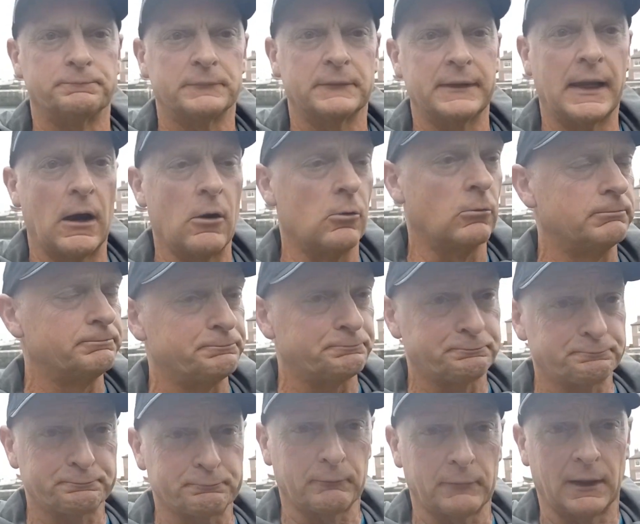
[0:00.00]
Now,
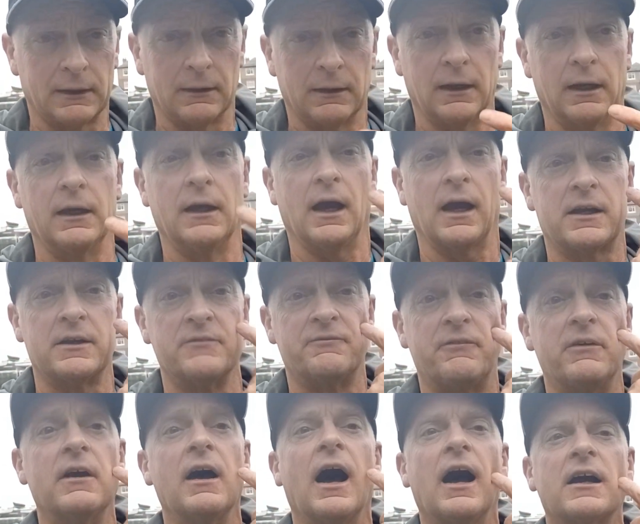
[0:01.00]

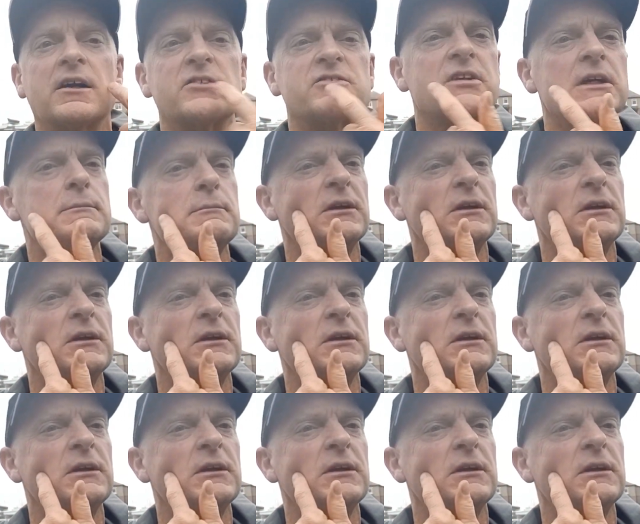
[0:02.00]
I can see